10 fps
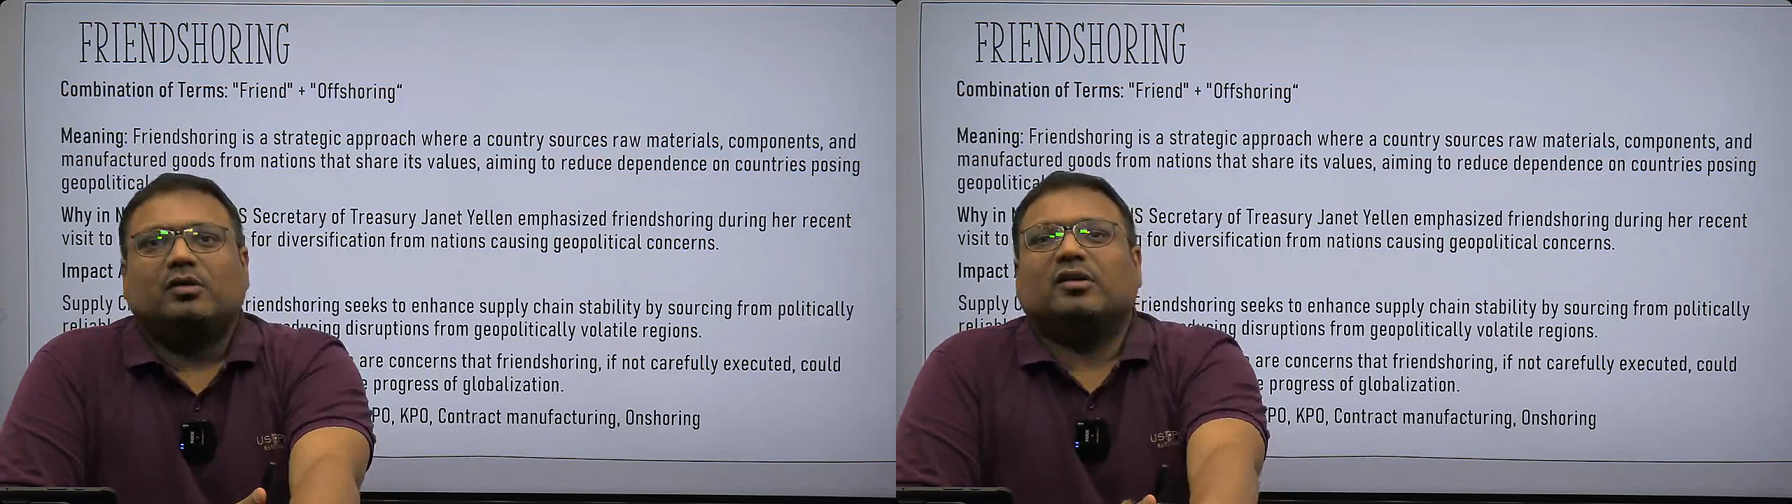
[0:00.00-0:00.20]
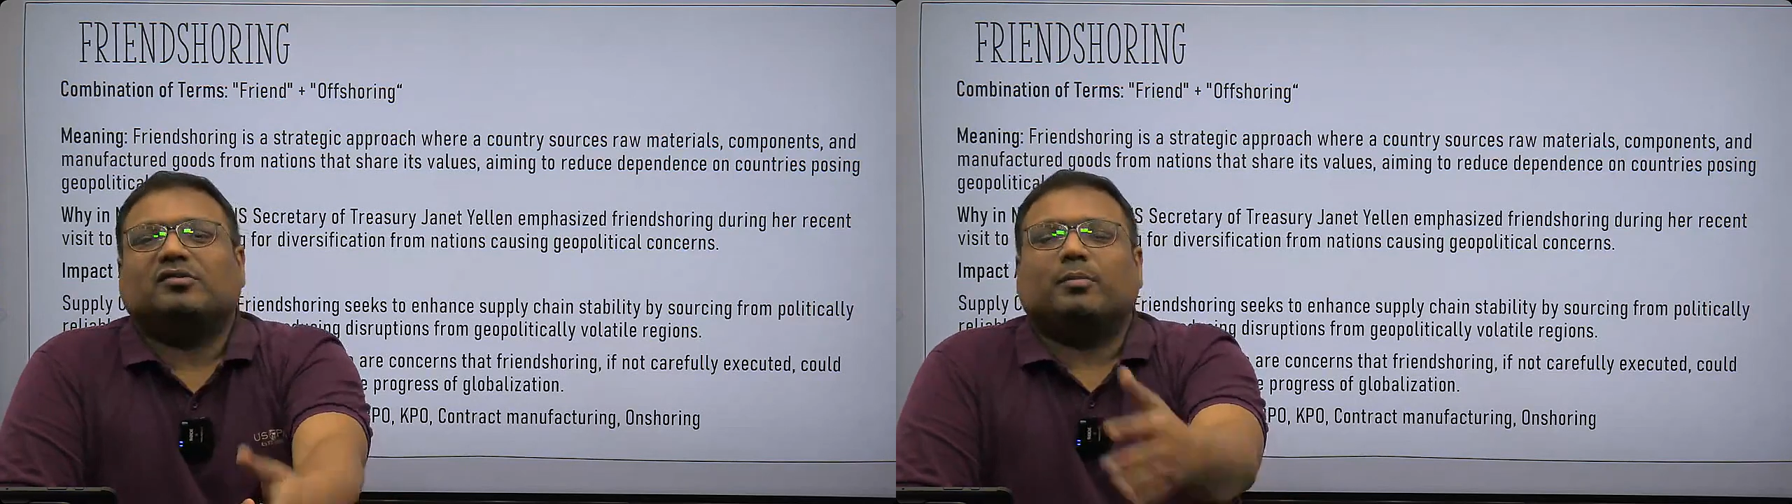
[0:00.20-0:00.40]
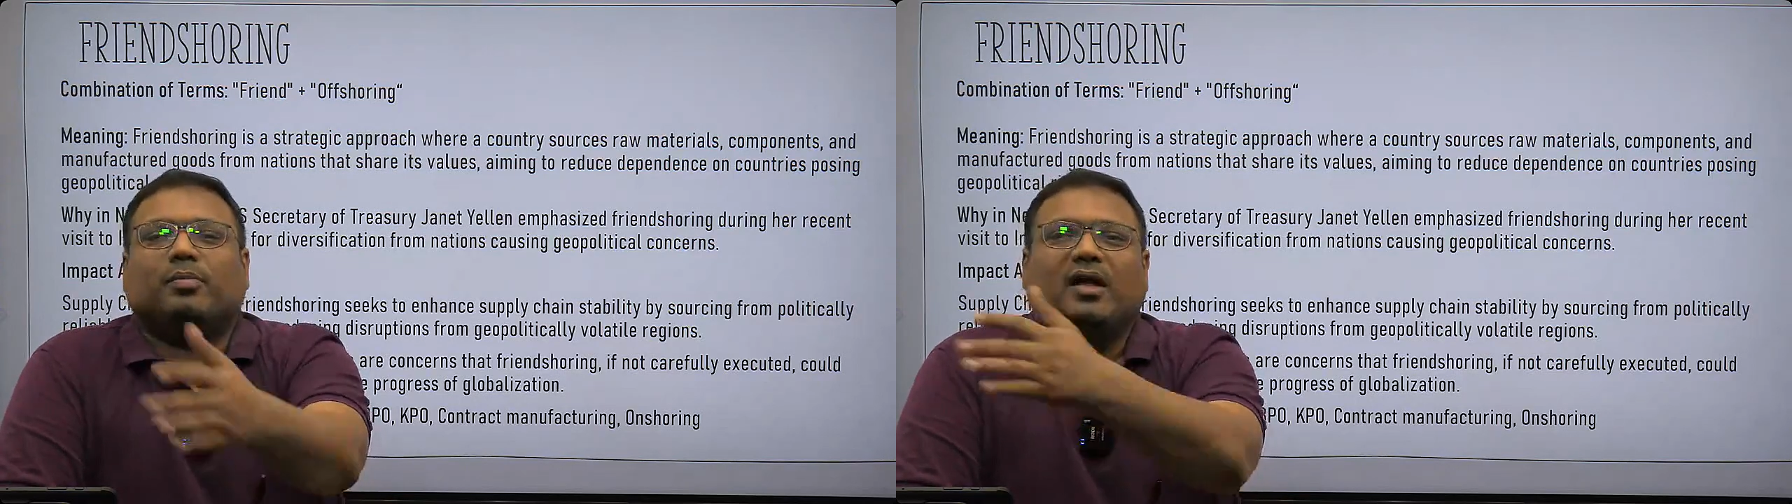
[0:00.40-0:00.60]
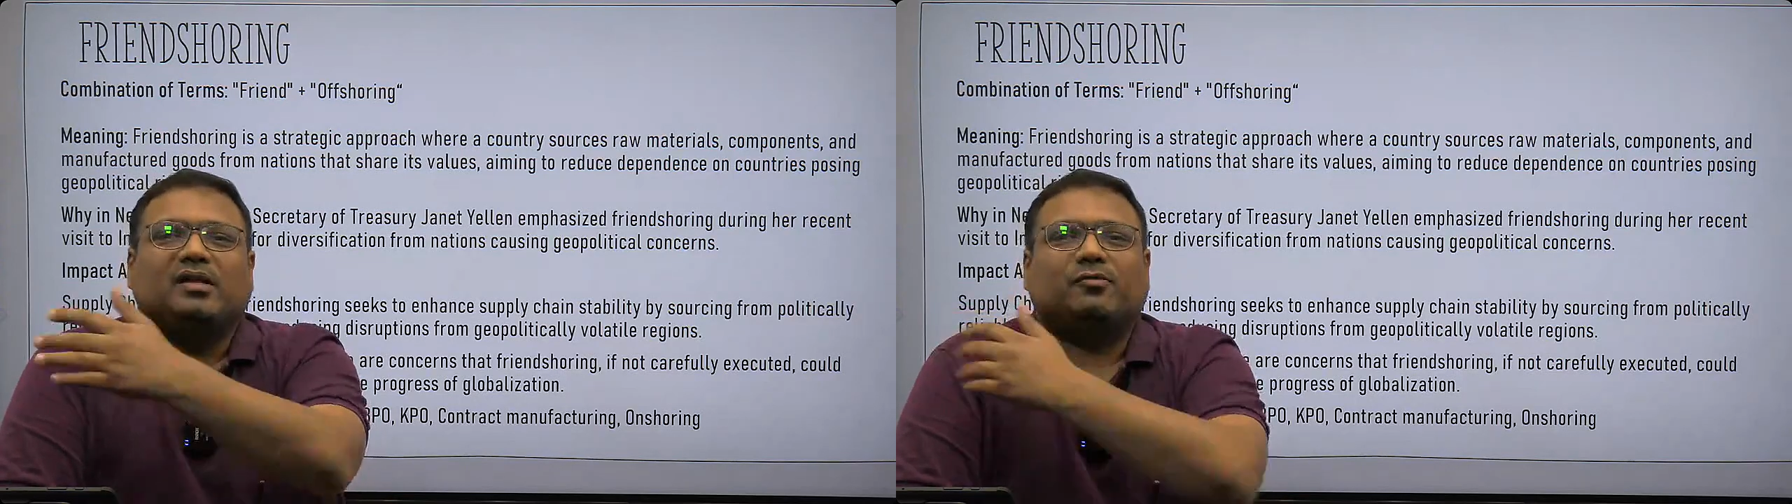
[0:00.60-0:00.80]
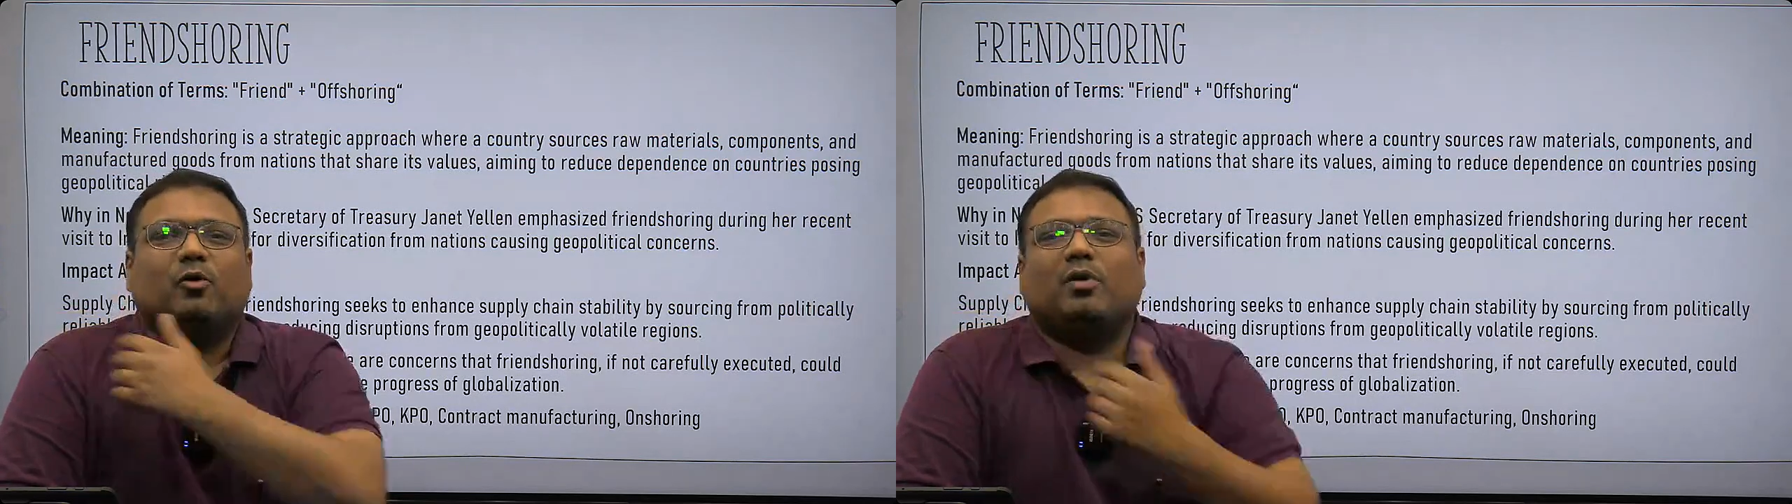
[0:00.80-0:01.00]
the
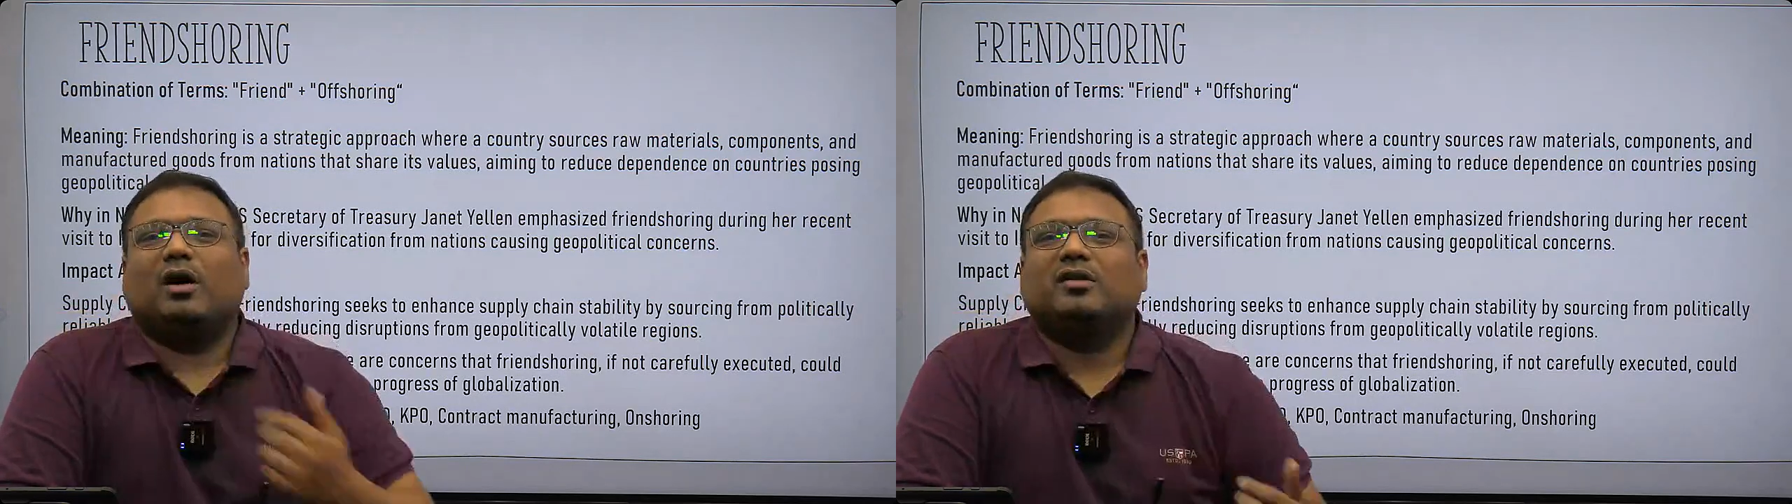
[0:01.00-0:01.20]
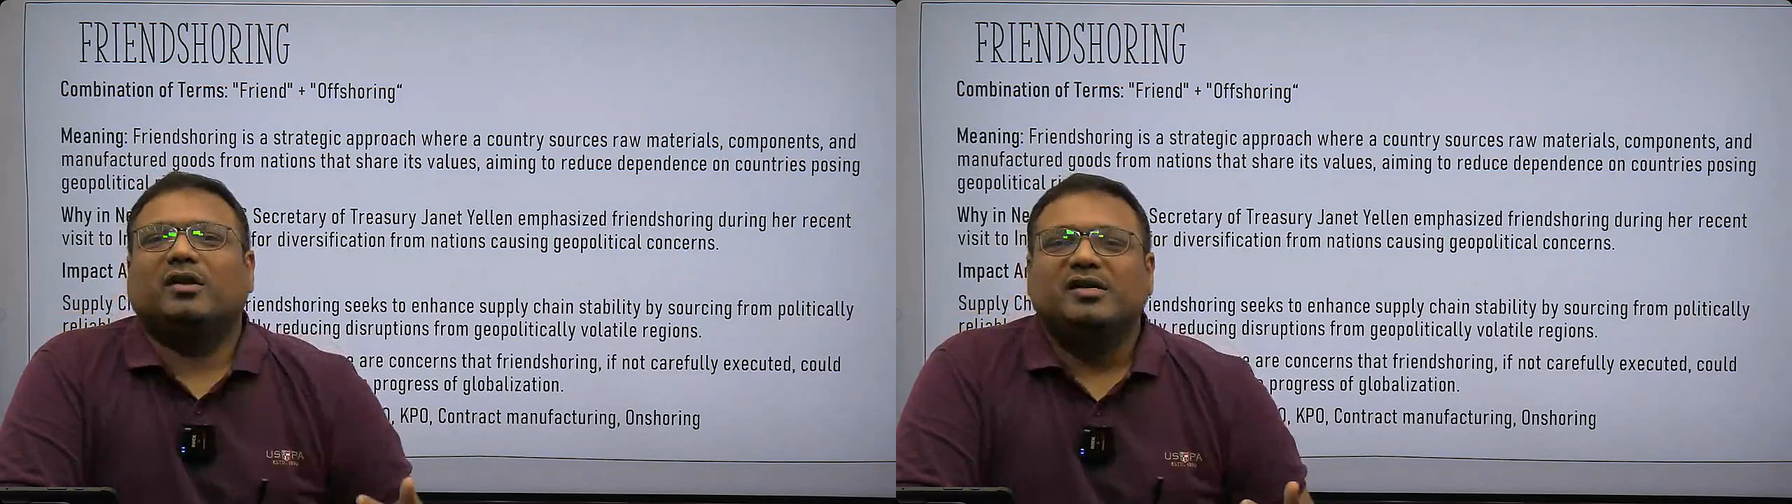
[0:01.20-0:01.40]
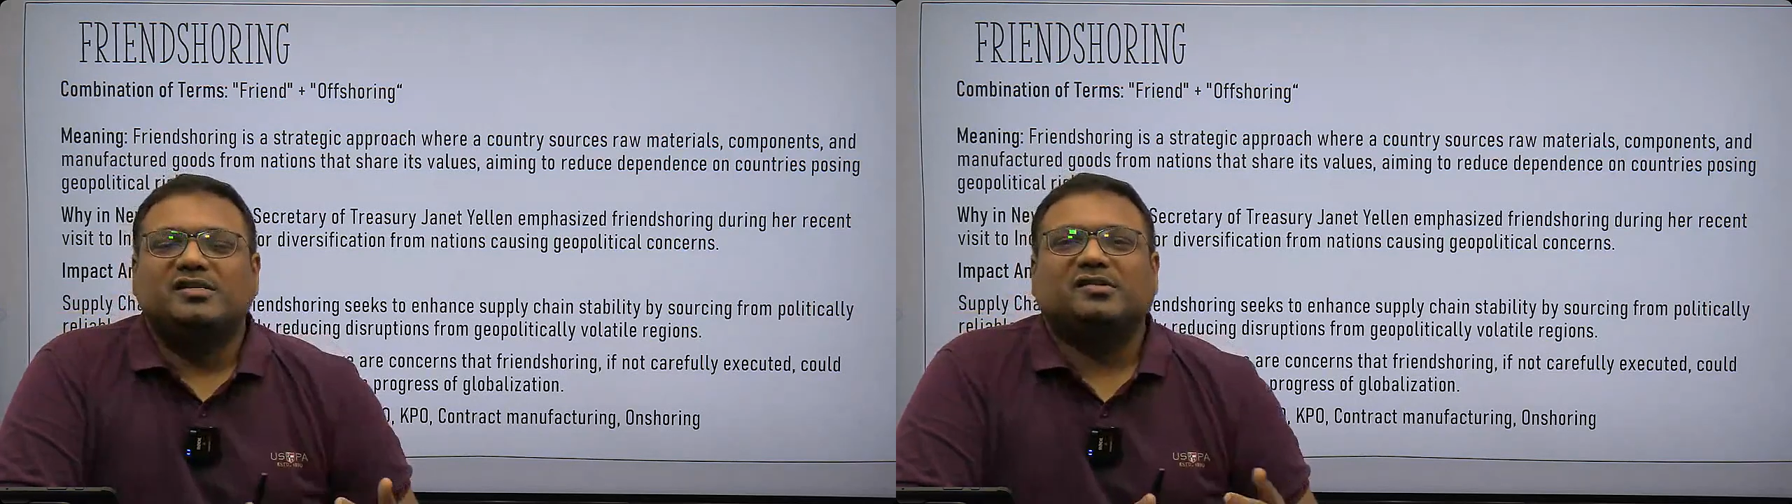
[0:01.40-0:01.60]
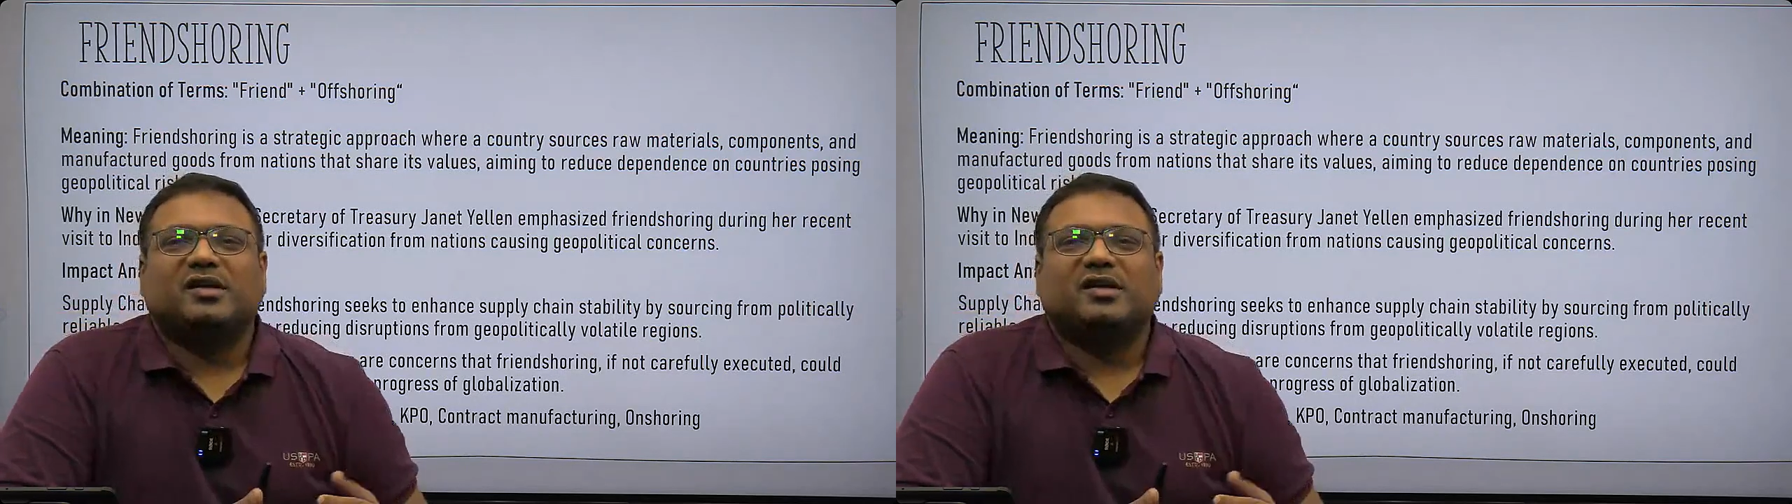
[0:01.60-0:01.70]
supplies from other regions